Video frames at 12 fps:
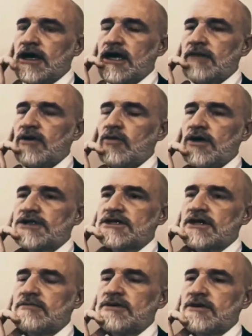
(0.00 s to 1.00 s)
and about
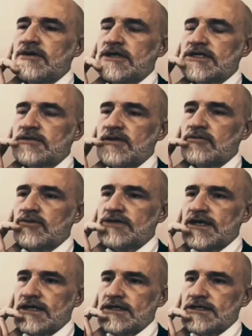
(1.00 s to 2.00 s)
Western imperialism and
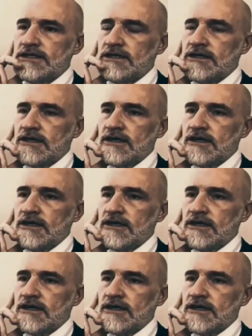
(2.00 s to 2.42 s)
brutality.